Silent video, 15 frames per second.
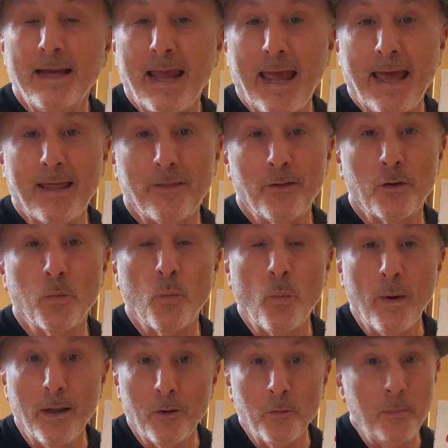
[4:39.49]
And there
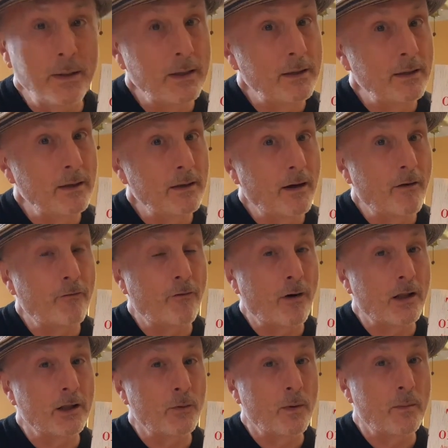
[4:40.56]
will be a
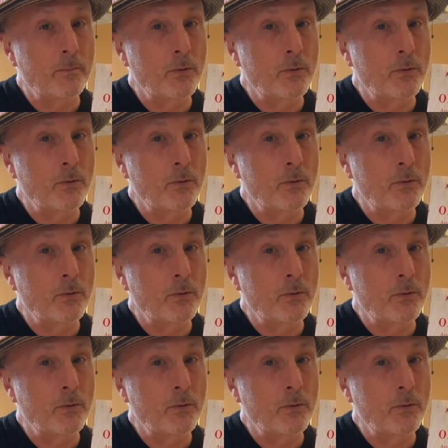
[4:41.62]
follow-up